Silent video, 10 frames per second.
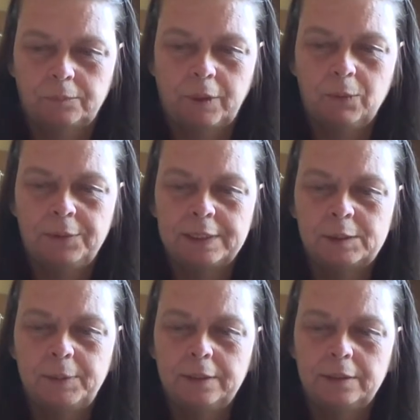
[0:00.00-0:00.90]
With this
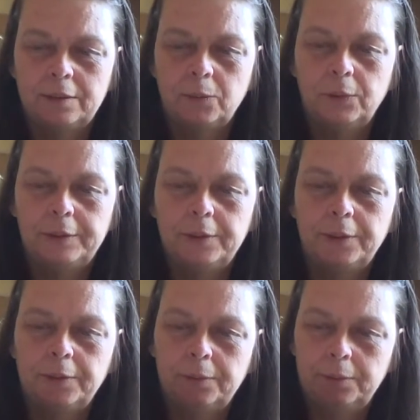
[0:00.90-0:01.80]
being in the
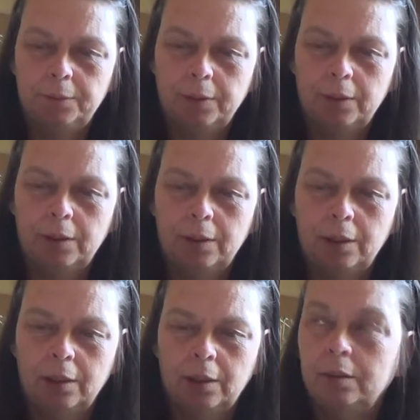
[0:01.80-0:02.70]
window,
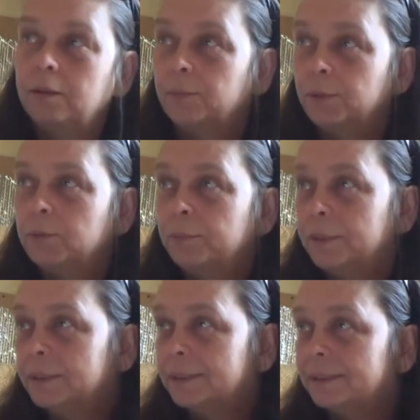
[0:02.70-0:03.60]
the room
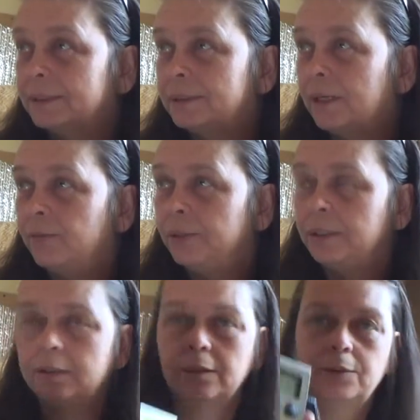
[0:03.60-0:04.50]
is
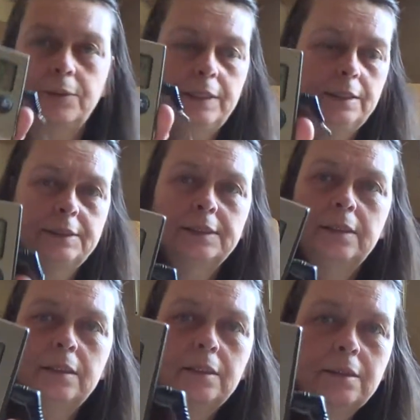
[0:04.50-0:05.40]
seventy degrees
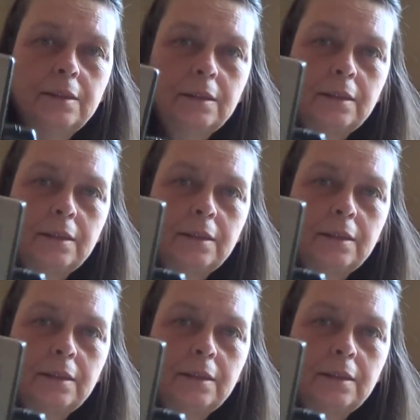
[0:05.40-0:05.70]
and